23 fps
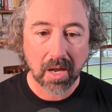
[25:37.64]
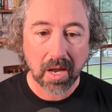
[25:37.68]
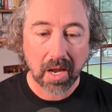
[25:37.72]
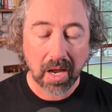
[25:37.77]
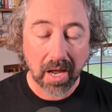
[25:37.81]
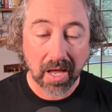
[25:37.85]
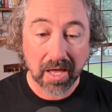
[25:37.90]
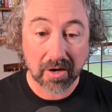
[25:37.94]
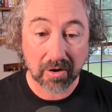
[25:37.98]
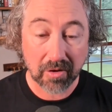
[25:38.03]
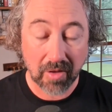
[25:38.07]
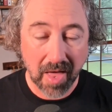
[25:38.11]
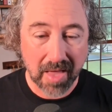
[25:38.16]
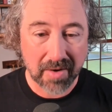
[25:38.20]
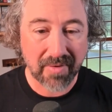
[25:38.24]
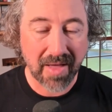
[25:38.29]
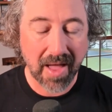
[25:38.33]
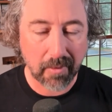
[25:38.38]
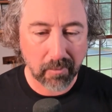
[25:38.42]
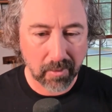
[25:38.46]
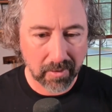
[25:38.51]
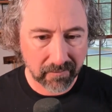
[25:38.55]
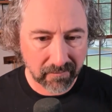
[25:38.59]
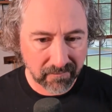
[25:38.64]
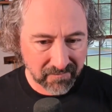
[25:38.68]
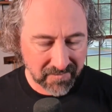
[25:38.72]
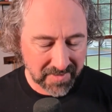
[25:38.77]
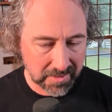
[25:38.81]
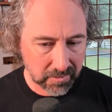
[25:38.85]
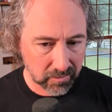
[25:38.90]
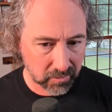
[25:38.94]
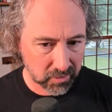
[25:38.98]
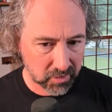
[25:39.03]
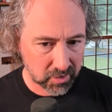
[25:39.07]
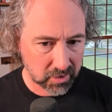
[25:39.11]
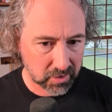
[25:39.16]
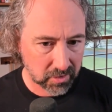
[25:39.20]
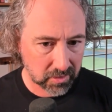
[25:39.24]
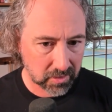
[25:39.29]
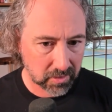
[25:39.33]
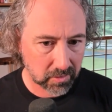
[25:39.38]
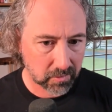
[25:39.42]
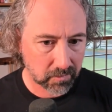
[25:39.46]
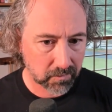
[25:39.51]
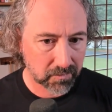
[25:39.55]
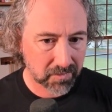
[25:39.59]
in a lot of how it feels to
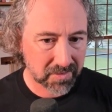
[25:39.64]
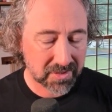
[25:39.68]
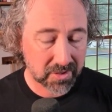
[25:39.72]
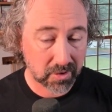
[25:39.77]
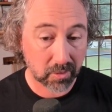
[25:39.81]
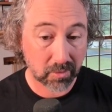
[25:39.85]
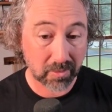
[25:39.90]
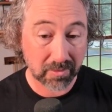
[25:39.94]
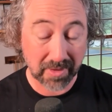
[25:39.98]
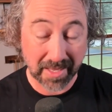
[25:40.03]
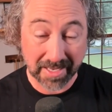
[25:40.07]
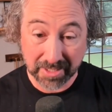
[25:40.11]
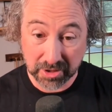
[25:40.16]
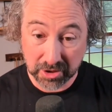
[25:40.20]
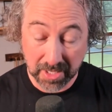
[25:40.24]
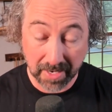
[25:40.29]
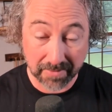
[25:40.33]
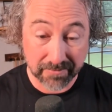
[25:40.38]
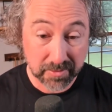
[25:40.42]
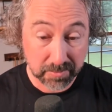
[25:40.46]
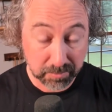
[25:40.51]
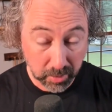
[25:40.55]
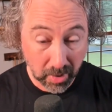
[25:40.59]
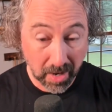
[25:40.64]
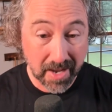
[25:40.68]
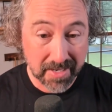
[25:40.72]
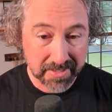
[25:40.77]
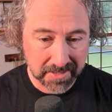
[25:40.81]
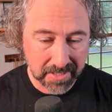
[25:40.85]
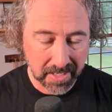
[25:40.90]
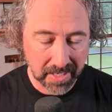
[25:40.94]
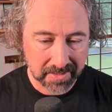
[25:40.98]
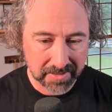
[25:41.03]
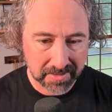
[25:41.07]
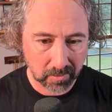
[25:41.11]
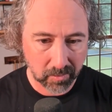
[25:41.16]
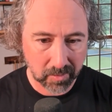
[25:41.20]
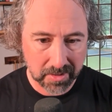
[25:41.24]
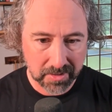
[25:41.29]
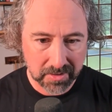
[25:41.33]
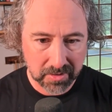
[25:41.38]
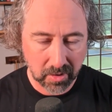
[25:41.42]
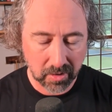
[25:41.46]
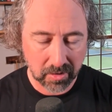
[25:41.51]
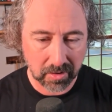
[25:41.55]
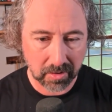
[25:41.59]
you so like jeff's process i want to
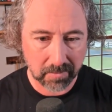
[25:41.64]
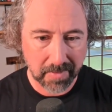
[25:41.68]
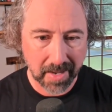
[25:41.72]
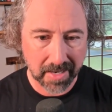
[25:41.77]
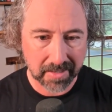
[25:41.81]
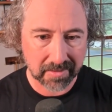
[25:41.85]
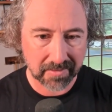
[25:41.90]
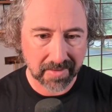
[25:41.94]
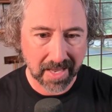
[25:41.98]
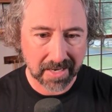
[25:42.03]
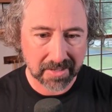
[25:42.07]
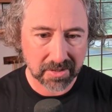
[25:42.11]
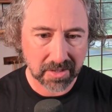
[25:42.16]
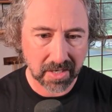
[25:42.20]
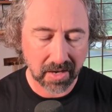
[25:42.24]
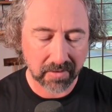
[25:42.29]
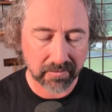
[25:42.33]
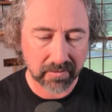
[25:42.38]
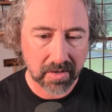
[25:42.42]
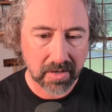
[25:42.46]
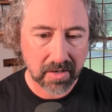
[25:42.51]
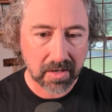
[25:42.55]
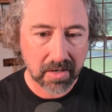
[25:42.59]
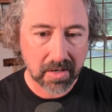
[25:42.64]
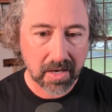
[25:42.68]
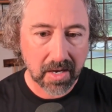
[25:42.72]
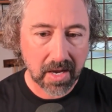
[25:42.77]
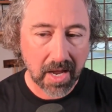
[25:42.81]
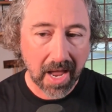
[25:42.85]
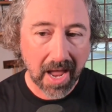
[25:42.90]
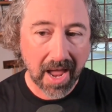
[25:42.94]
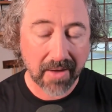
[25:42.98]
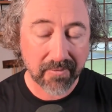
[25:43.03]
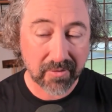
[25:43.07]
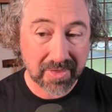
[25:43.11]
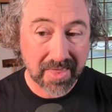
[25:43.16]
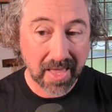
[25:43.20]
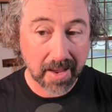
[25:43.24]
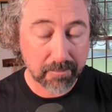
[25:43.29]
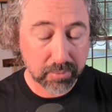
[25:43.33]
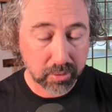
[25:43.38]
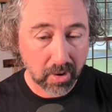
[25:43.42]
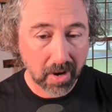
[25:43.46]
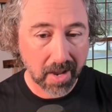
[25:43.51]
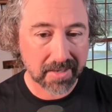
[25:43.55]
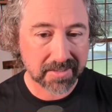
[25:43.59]
circle it back to that jeff having that
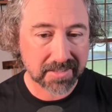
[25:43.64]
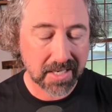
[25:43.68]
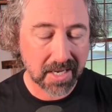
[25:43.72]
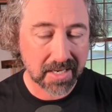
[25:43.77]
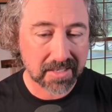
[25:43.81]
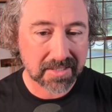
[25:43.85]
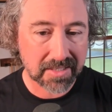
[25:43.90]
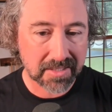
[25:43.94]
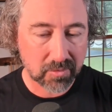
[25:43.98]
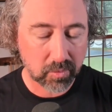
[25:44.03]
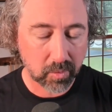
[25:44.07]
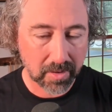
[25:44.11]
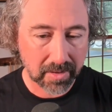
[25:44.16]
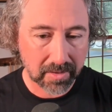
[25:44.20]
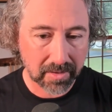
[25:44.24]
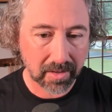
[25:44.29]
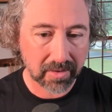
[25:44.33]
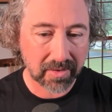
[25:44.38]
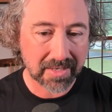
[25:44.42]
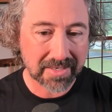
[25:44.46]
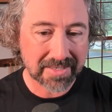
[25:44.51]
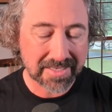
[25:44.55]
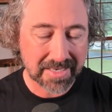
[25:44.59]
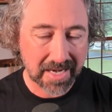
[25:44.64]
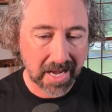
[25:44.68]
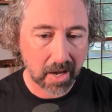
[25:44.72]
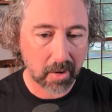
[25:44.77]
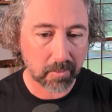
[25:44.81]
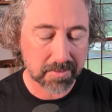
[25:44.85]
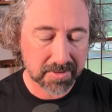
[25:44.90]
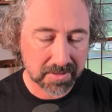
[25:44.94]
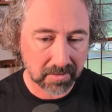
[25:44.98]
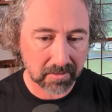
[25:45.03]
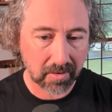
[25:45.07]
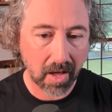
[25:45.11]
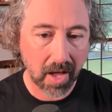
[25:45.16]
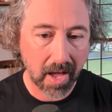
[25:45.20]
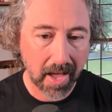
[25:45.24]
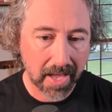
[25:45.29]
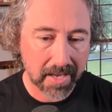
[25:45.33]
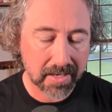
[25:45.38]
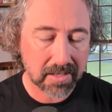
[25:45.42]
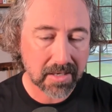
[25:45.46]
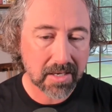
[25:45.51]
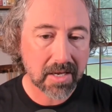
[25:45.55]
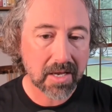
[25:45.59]
process is one of the things that helps a
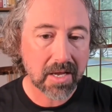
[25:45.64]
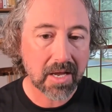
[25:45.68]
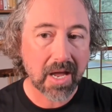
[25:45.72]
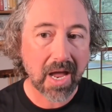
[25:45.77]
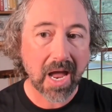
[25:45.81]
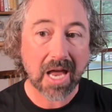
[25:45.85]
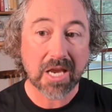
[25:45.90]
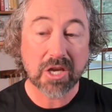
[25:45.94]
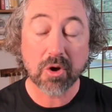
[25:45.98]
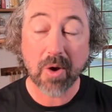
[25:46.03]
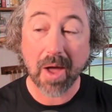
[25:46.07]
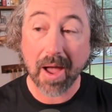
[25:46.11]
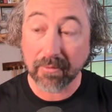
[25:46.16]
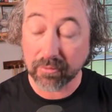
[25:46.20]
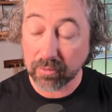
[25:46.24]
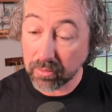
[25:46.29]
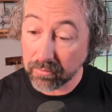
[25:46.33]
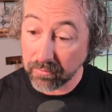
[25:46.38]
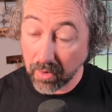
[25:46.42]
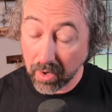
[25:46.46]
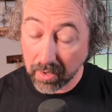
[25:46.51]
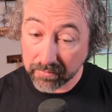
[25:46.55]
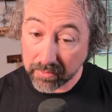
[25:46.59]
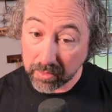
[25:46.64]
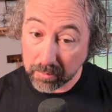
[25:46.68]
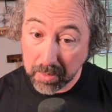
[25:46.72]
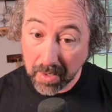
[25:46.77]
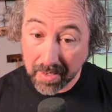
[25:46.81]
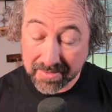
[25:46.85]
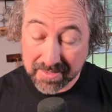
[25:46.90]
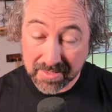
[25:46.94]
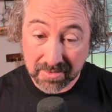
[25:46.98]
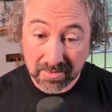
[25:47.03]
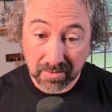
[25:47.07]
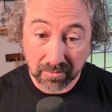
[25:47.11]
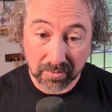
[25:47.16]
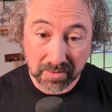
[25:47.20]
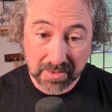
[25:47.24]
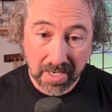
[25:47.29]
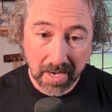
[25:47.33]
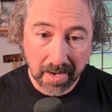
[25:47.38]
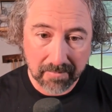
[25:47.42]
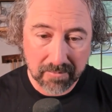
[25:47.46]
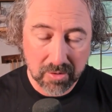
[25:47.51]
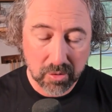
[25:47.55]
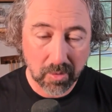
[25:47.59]
lot and you have to evolve your process over
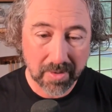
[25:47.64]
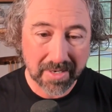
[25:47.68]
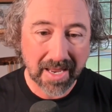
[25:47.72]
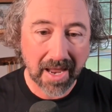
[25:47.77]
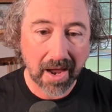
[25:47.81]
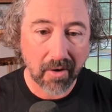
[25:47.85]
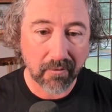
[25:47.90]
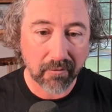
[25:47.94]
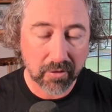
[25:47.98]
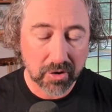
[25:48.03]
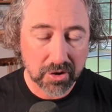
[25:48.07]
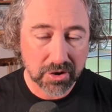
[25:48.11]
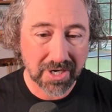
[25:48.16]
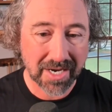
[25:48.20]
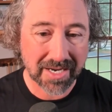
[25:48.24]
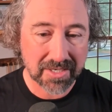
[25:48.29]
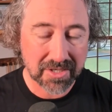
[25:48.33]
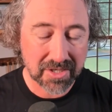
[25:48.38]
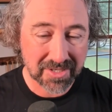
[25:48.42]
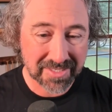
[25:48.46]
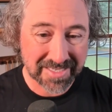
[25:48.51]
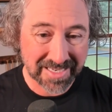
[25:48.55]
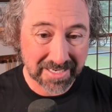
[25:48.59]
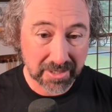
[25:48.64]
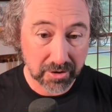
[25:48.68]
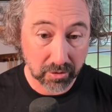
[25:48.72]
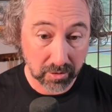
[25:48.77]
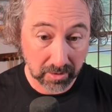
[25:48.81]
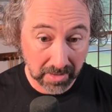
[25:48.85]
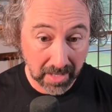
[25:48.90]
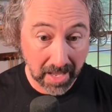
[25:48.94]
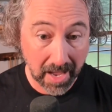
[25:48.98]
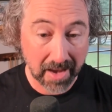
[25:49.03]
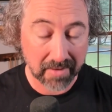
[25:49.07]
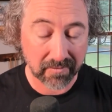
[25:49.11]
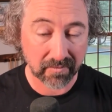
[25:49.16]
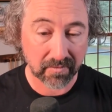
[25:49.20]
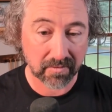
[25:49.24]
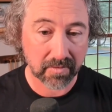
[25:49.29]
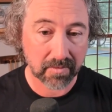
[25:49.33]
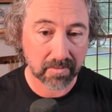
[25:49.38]
time to account for changes in your life